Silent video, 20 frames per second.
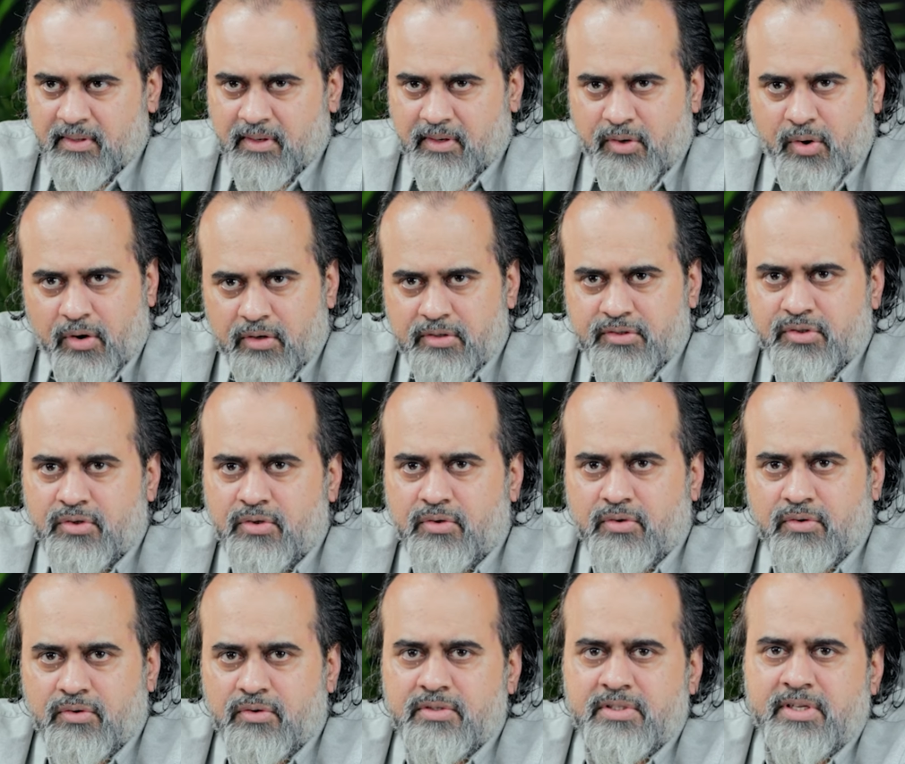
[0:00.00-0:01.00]
He also
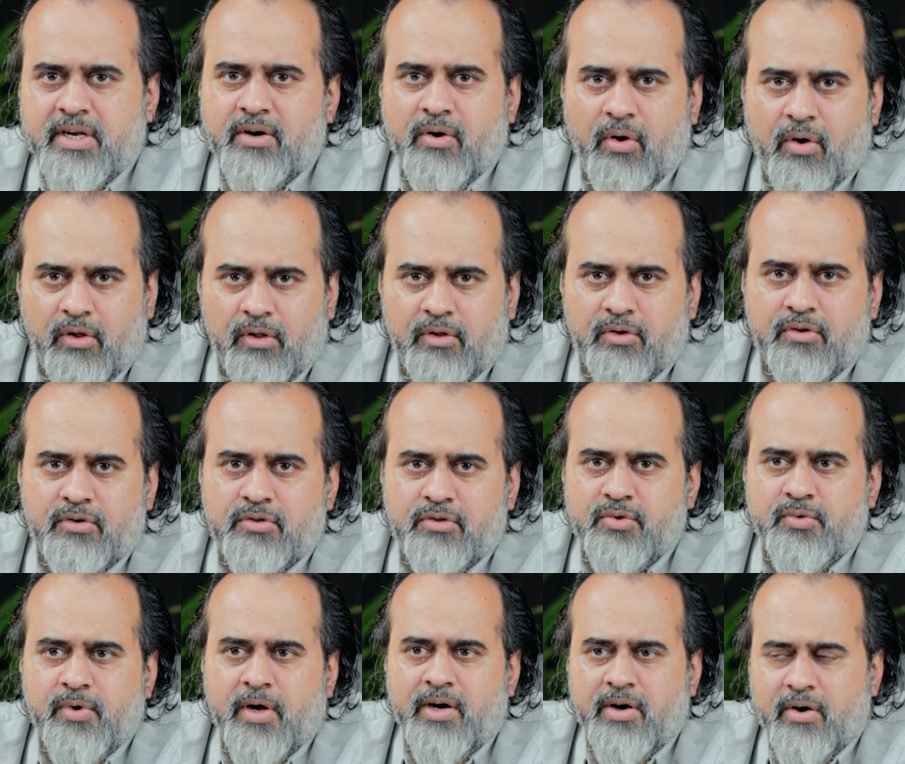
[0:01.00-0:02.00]
knows that all those
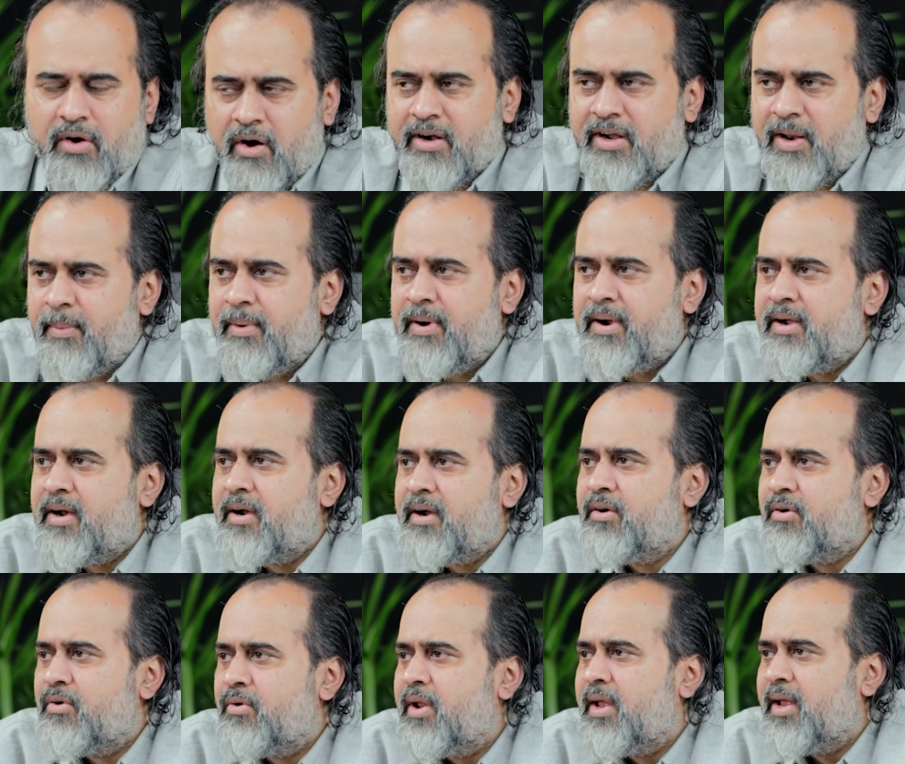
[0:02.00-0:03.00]
who are not
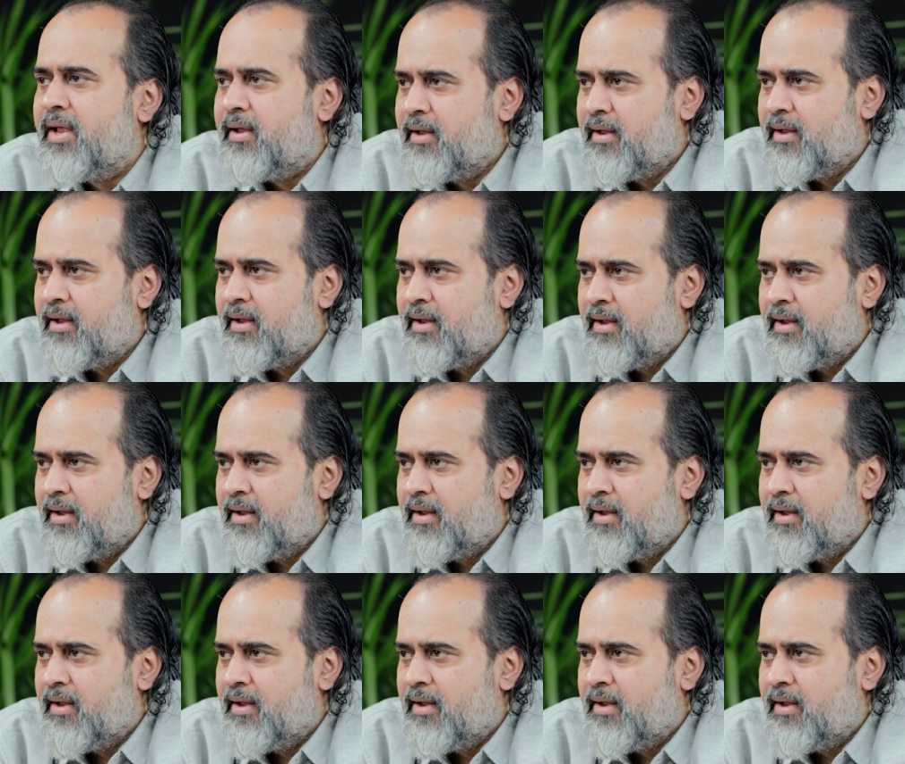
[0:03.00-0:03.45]
liberated today